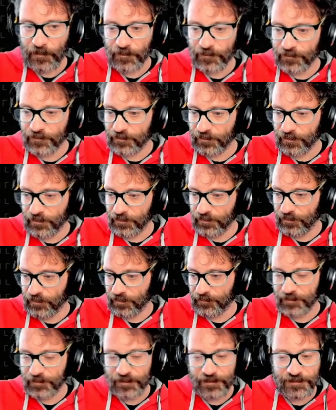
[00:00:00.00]
So I'm
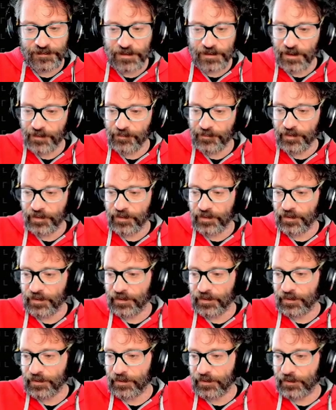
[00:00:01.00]
going to start
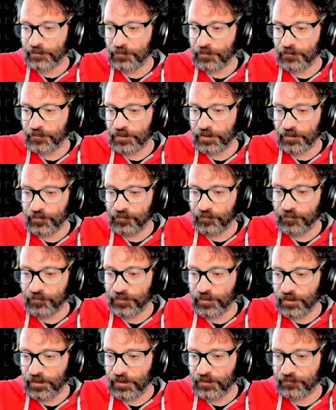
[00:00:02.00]
by, what have I got?
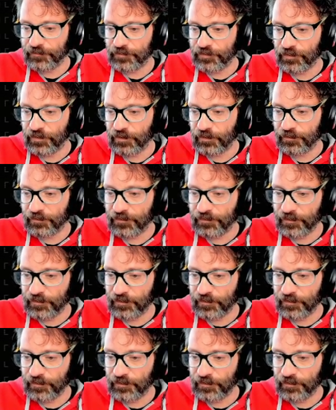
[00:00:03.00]
5 trust.